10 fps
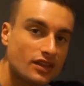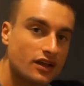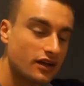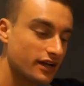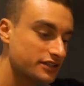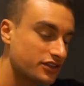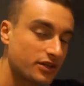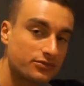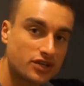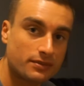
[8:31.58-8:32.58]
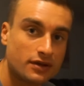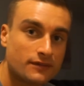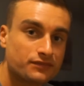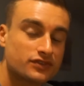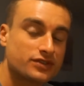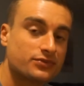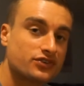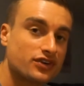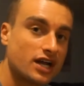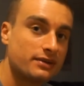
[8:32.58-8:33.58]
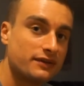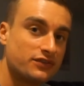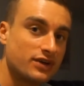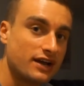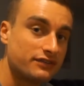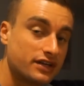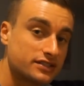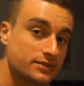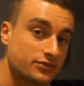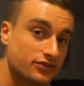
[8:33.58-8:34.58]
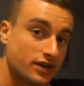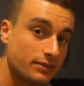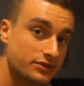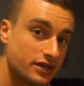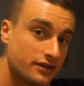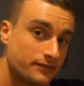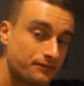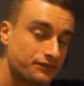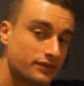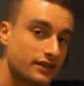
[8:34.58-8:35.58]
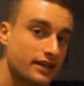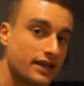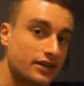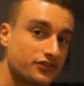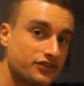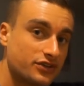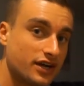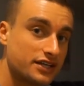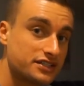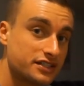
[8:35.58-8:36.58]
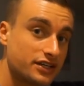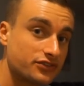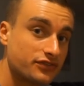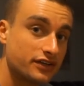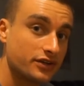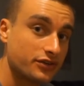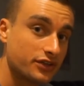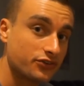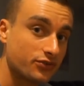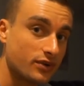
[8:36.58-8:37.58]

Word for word: Uh, hit the thumbs up, subscribe if you have not subscribed yet, and I'll see you guys in the next video. Thanks for